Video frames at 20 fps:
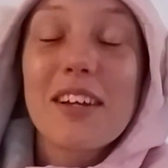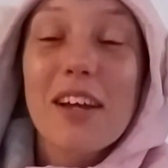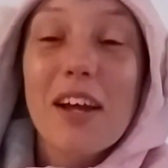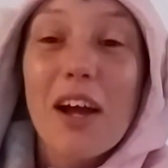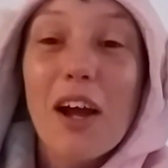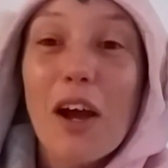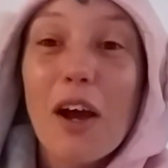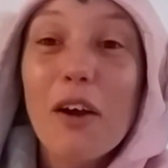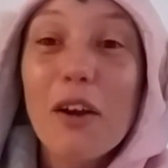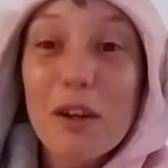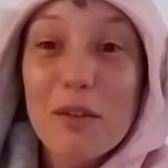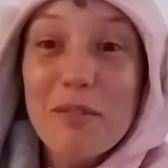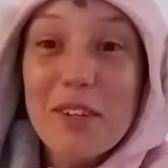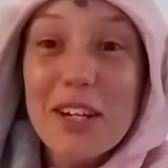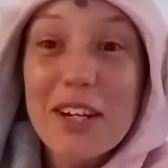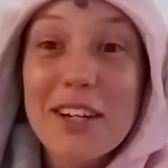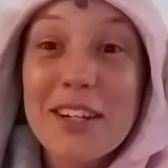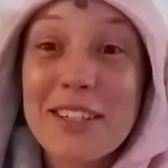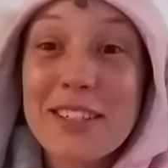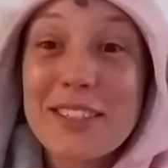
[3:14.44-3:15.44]
I'm gonna be
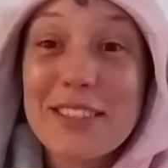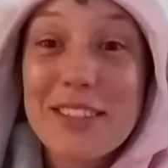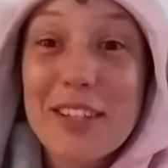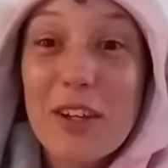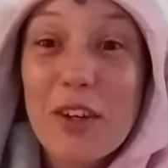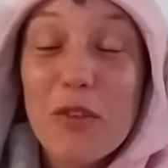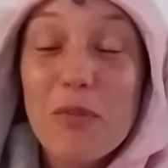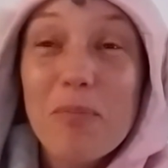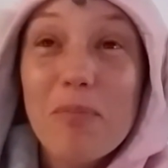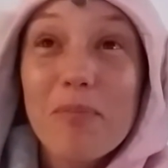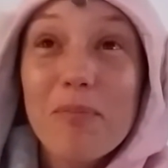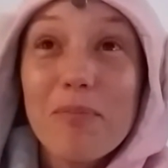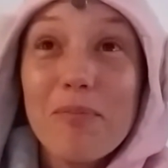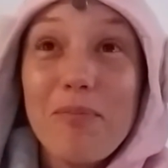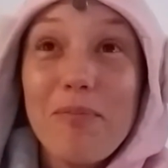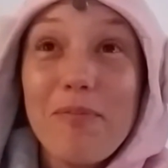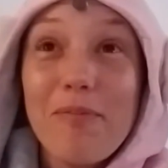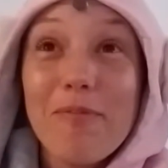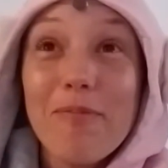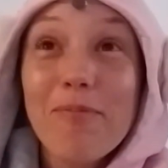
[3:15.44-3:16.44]
honest.
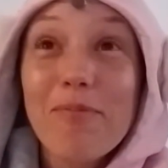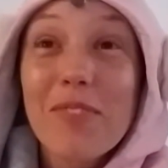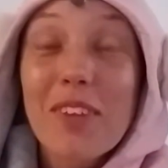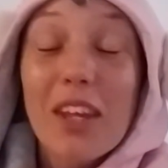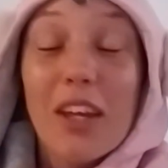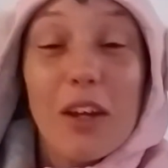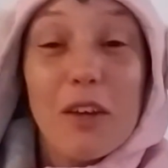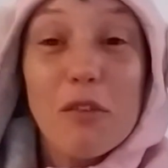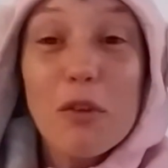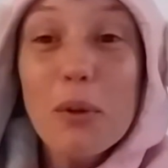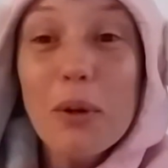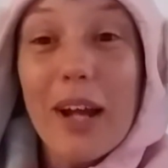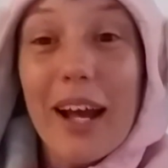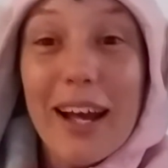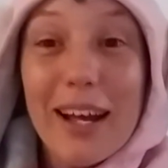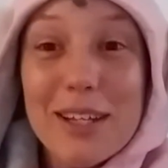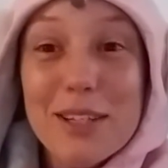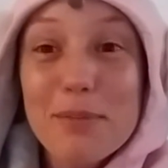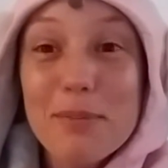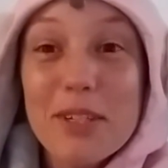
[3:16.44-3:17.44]
If you had
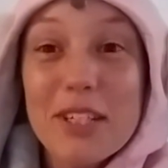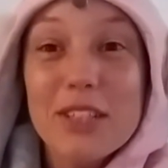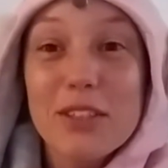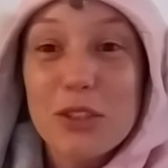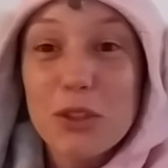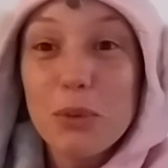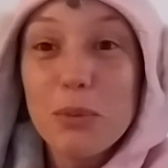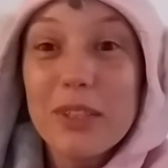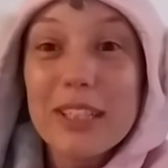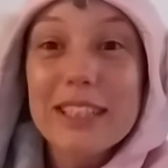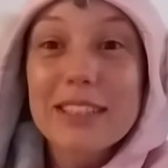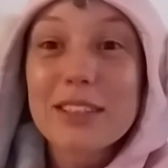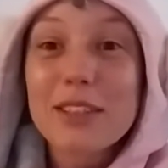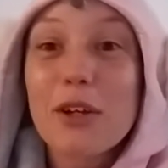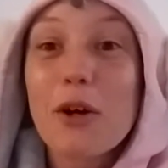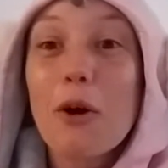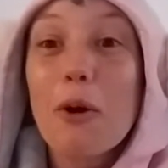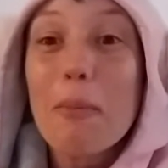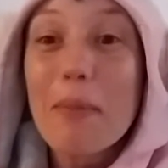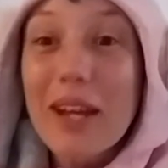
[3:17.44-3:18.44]
asked me 2 weeks
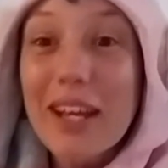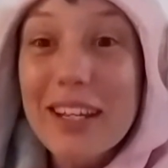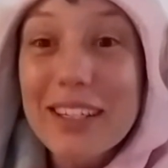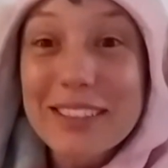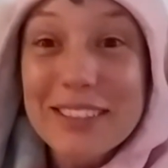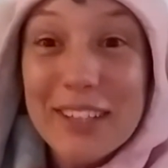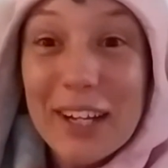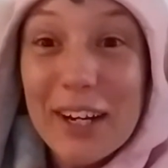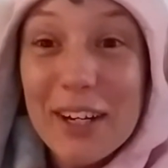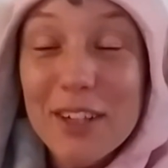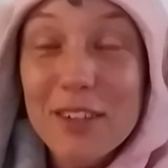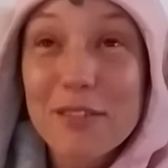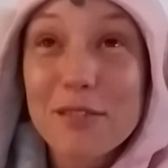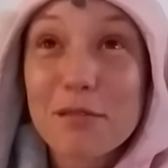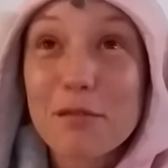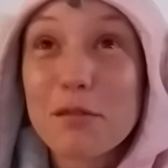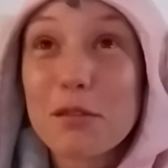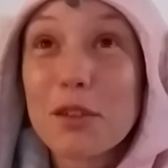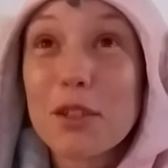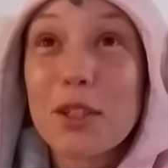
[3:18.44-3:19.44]
ago, am I excited
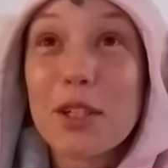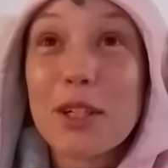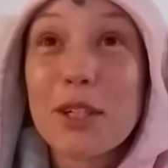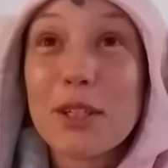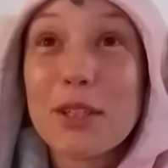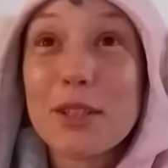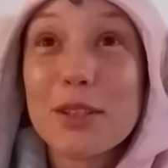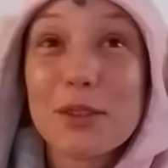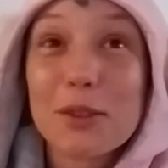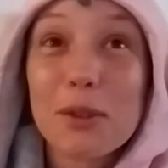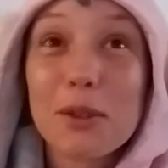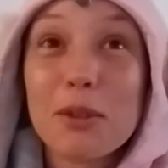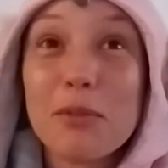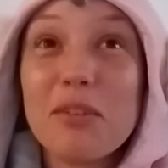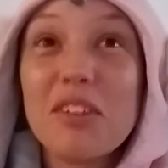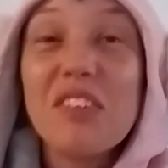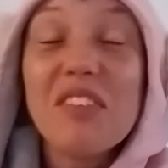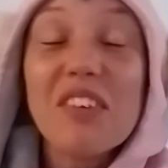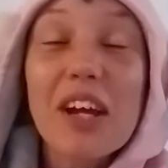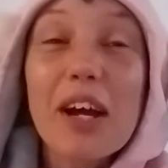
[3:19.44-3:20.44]
for the Solo
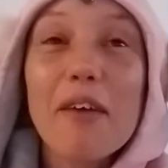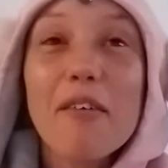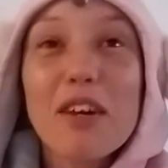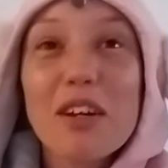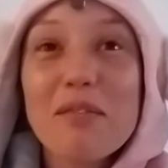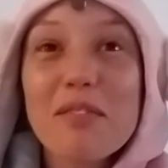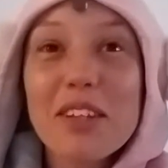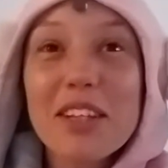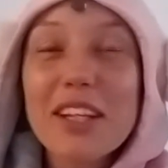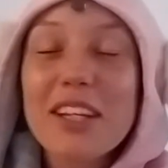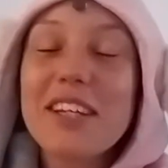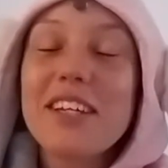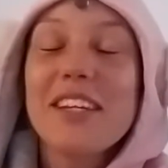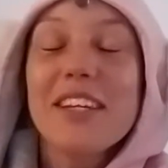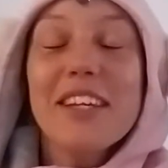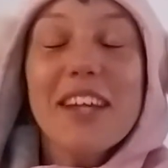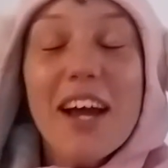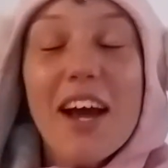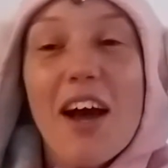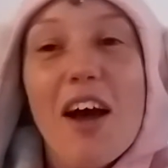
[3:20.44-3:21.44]
movie? I would have been like,
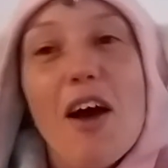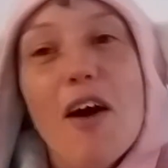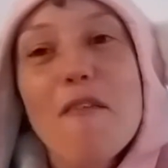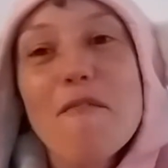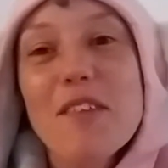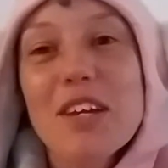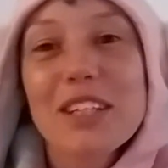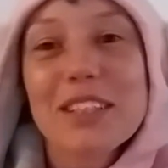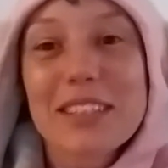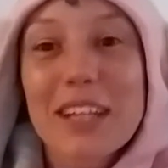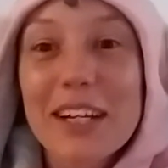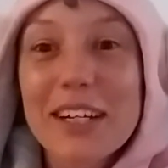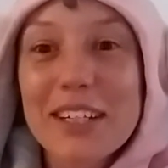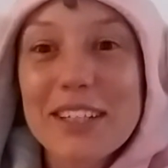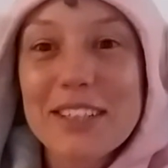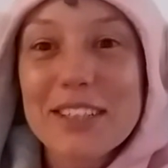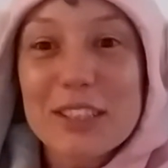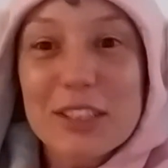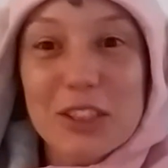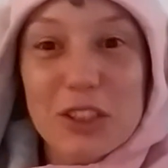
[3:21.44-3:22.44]
yeah, I'm
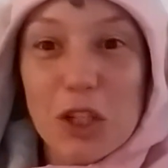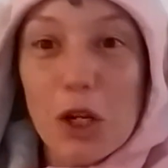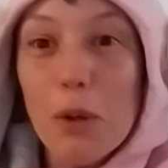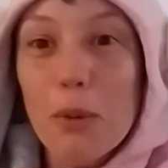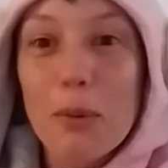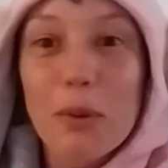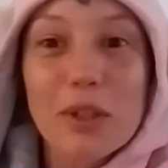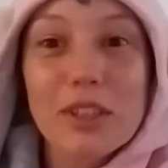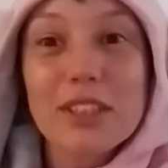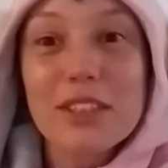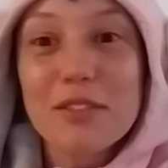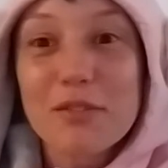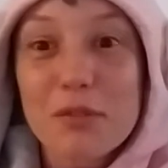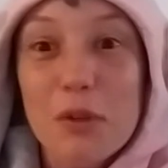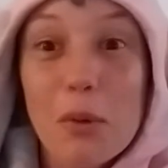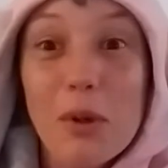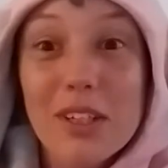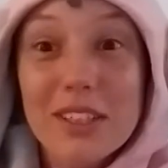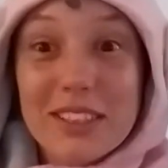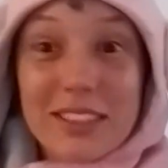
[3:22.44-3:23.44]
excited. It's Star Wars, of
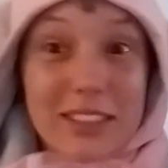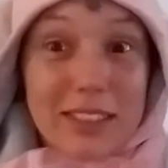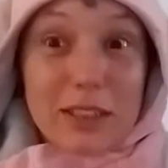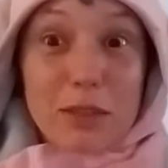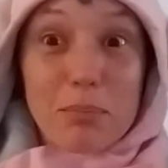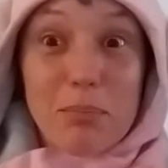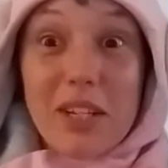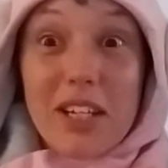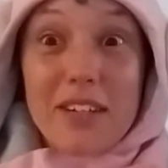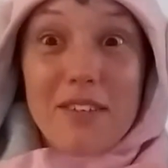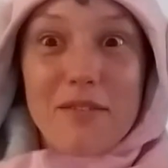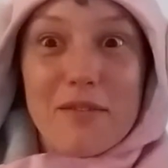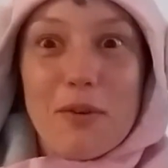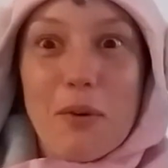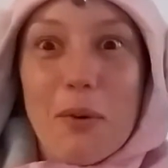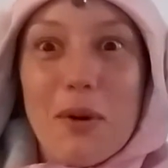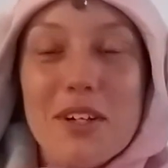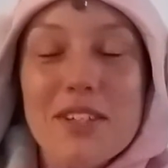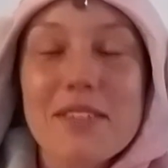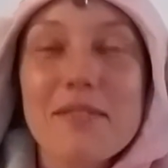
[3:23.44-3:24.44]
course. It's me, of
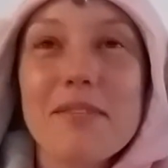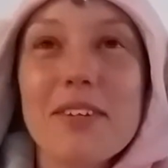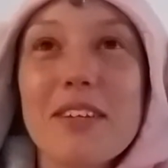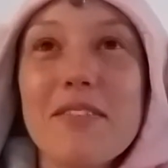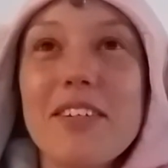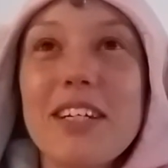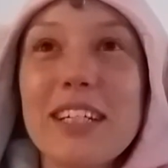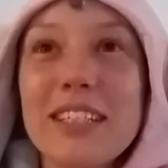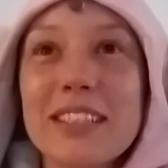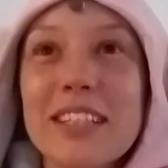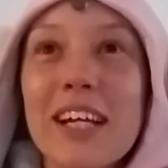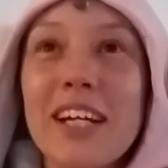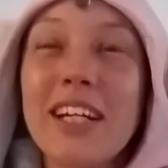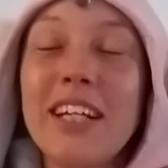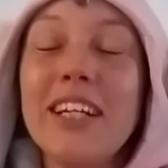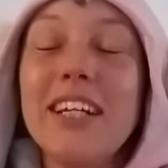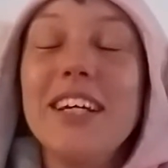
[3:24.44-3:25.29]
course I'm gonna be excited.